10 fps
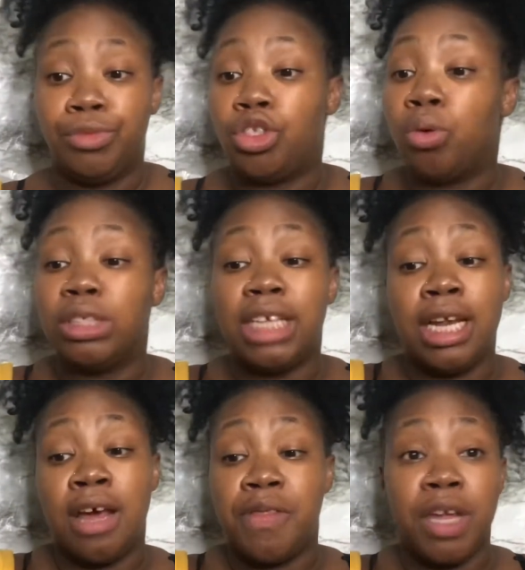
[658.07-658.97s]
Don't say
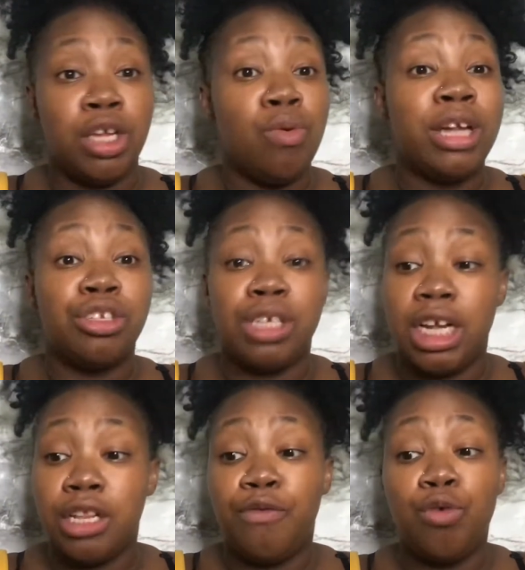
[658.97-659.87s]
nothing. You
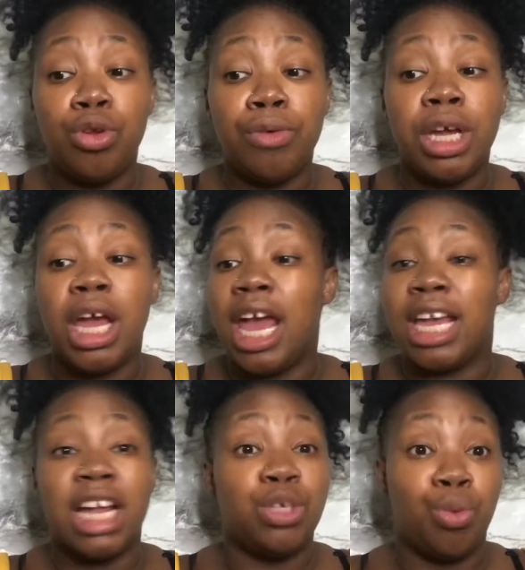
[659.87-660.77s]
entertain the foolery, it
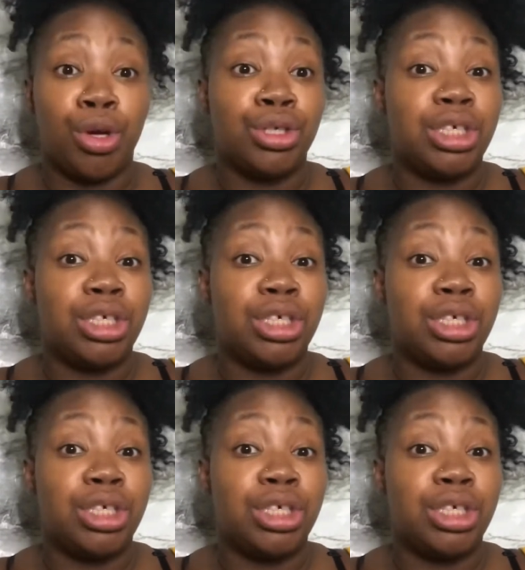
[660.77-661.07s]
gets worse.